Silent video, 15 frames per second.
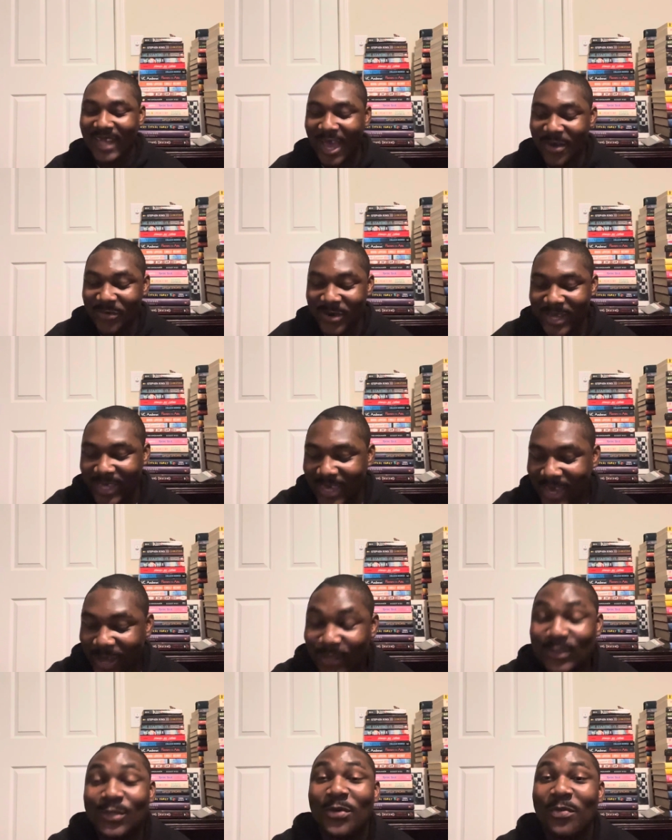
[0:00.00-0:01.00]
don't want to geek
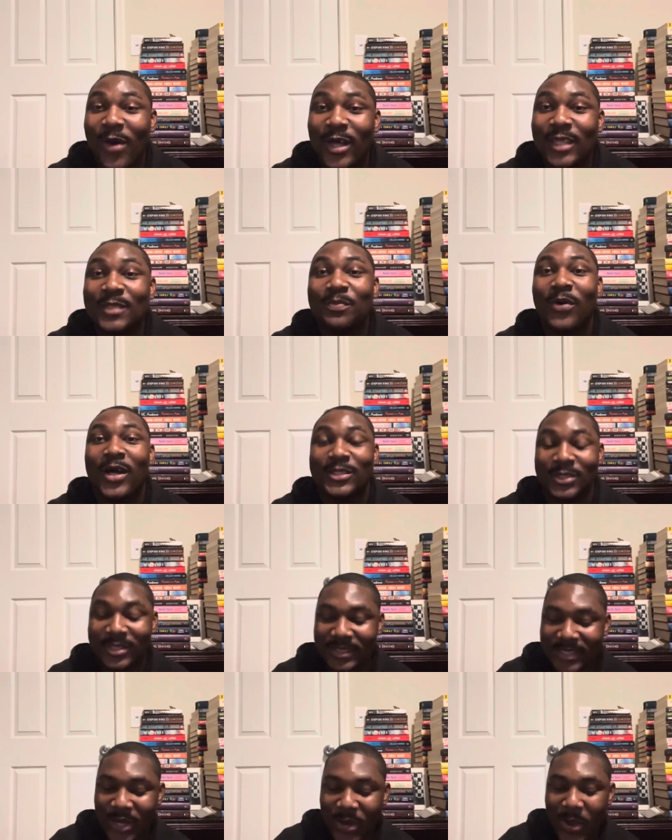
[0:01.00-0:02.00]
out too much, but as you
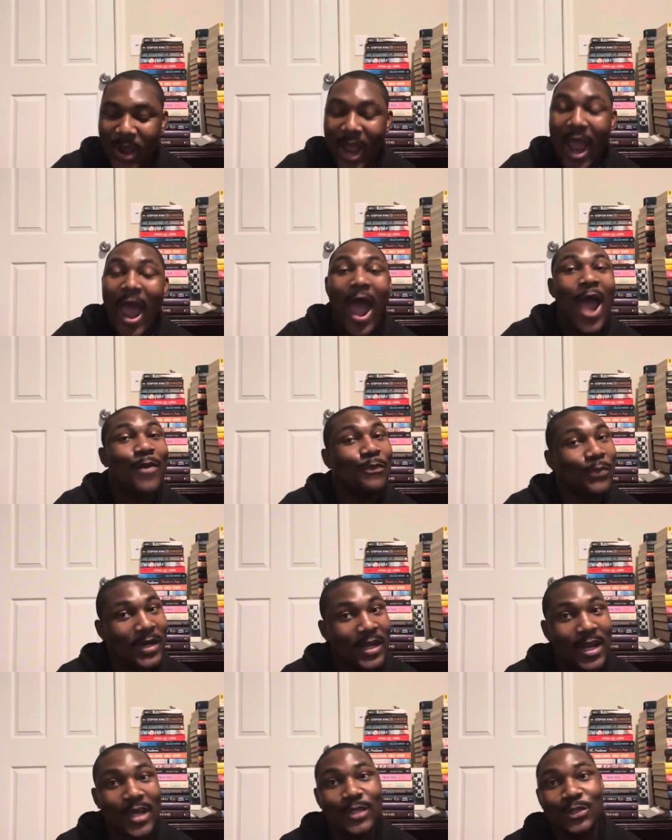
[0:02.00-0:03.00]
could tell, I
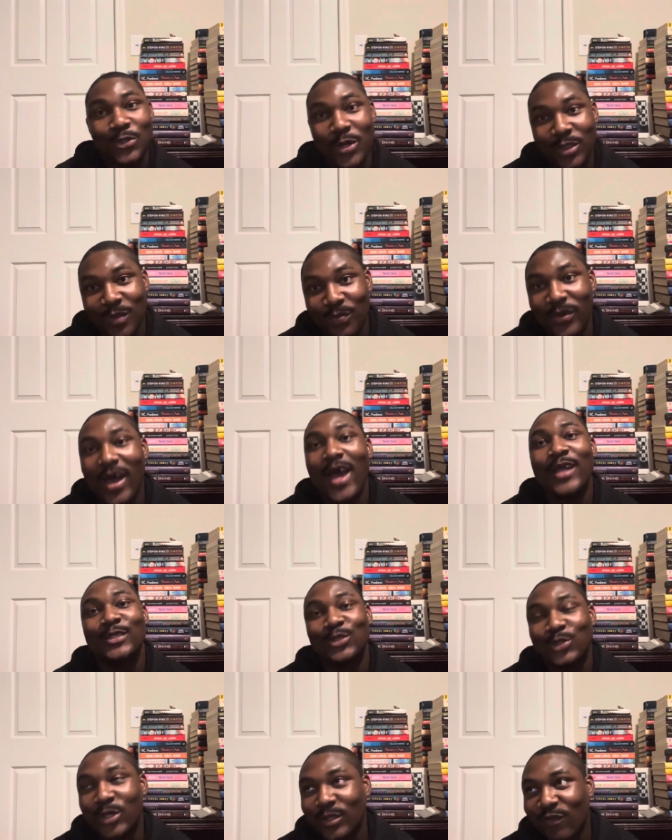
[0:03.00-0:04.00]
really enjoyed the book. I
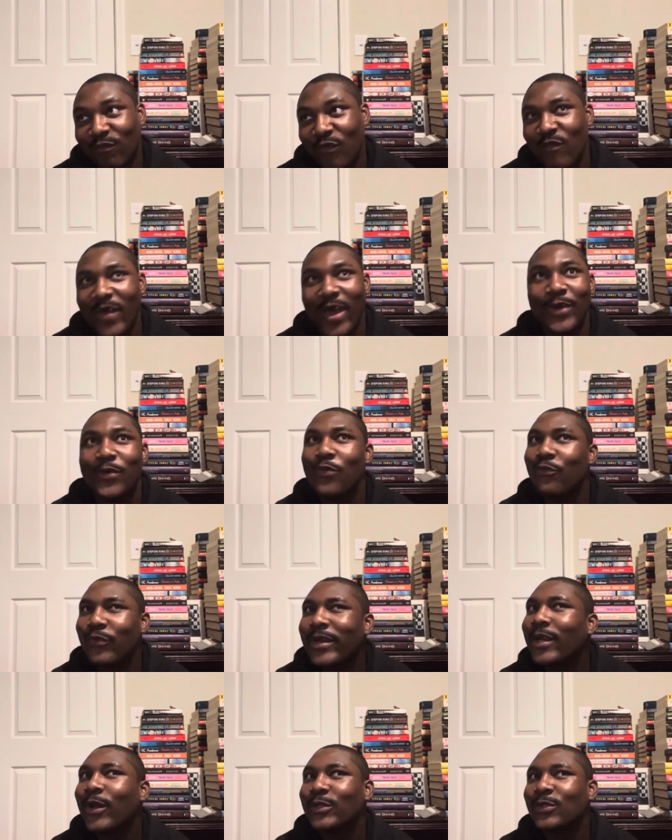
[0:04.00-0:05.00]
enjoyed the fluff. I don't
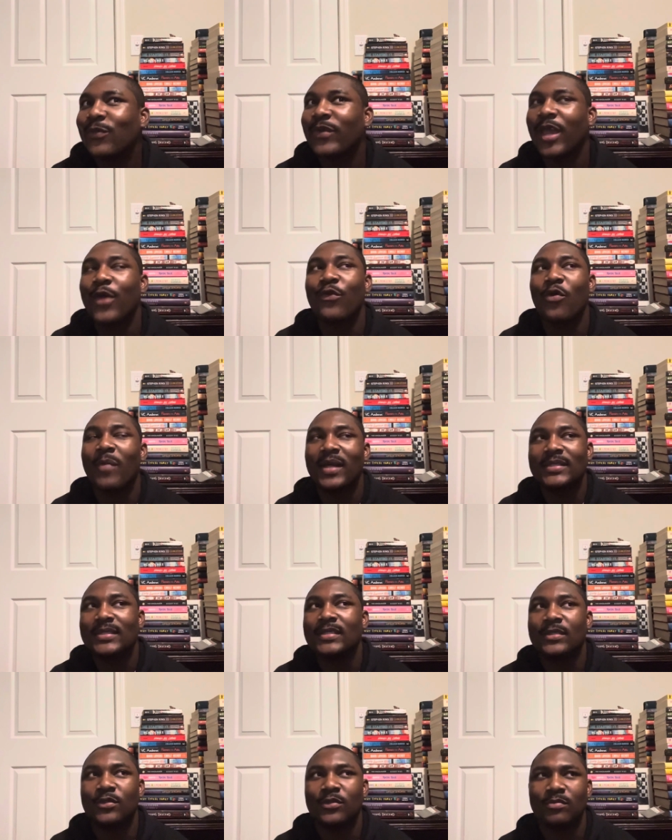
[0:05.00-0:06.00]
read a lot of gay
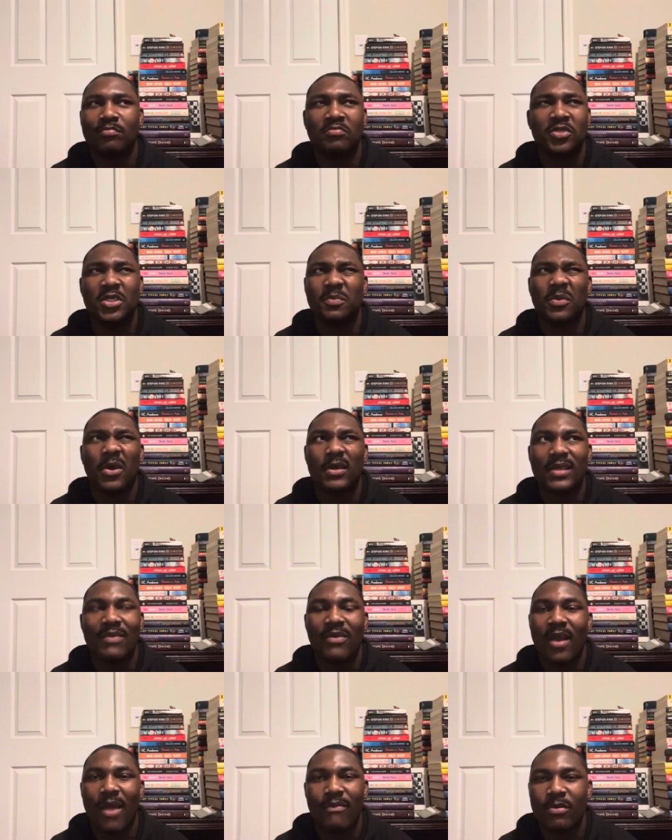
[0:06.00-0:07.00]
romances just because I
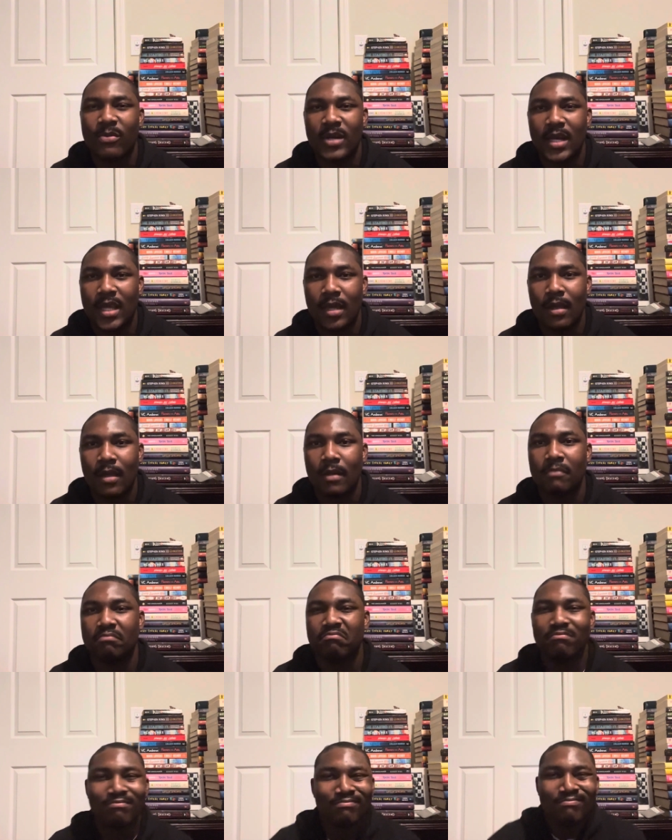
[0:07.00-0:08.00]
haven't really
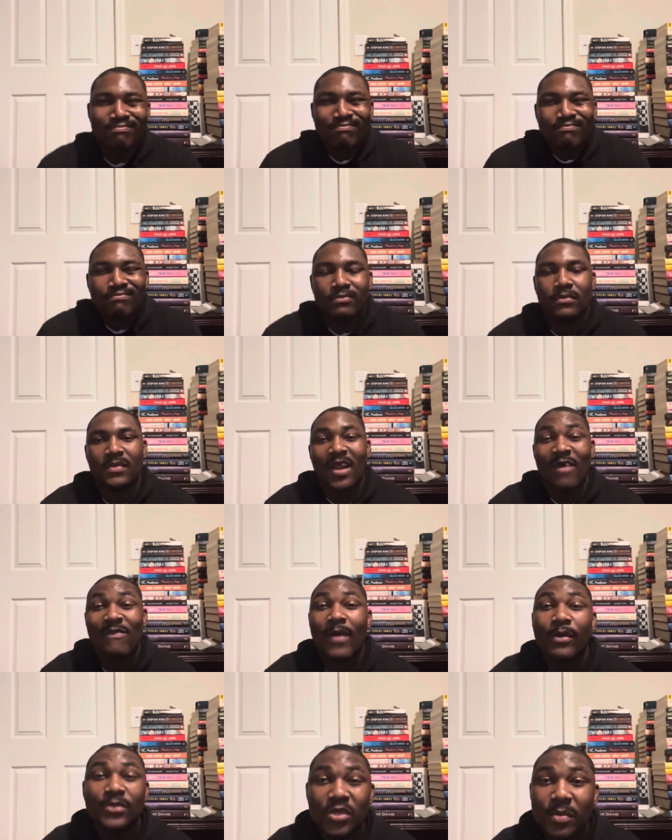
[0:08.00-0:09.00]

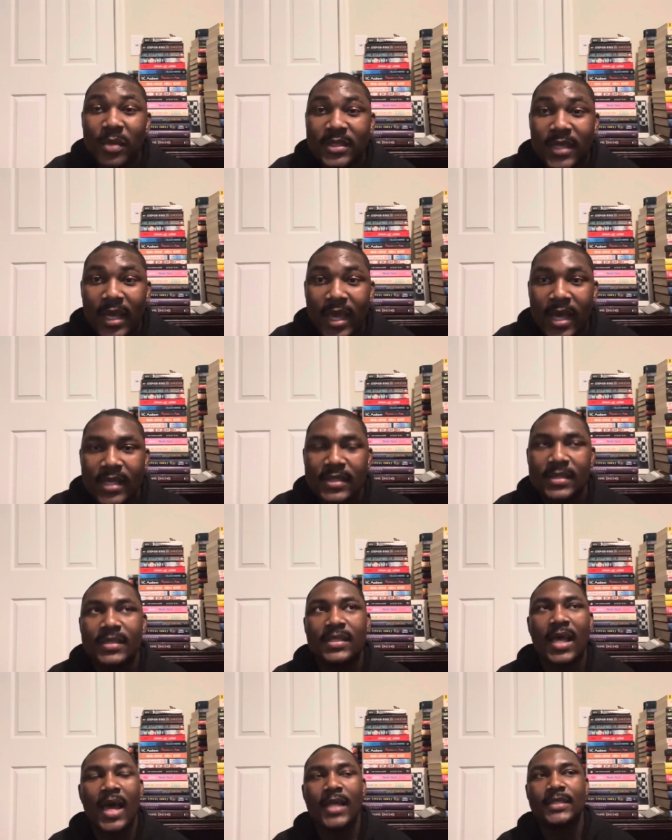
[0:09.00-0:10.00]
found too much, I
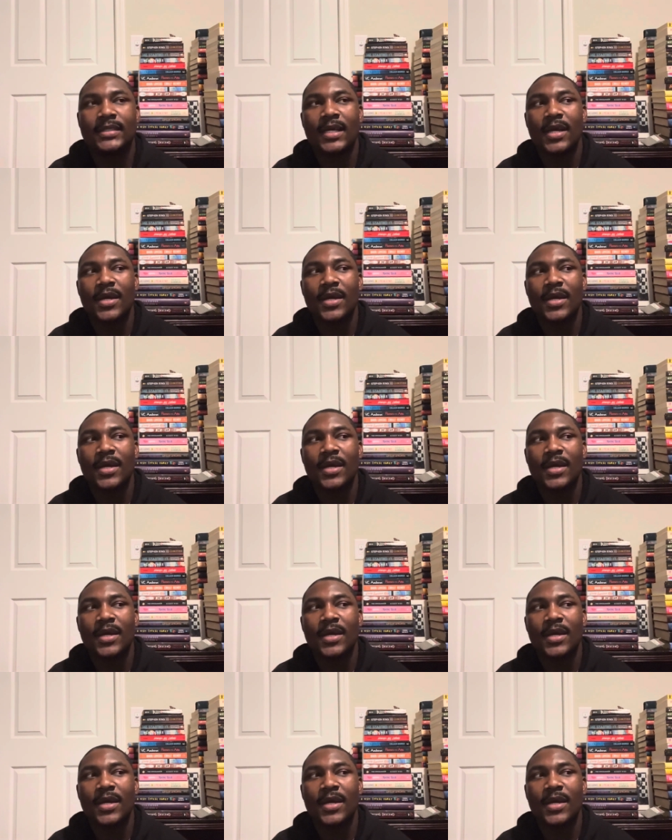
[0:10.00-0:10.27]
guess, and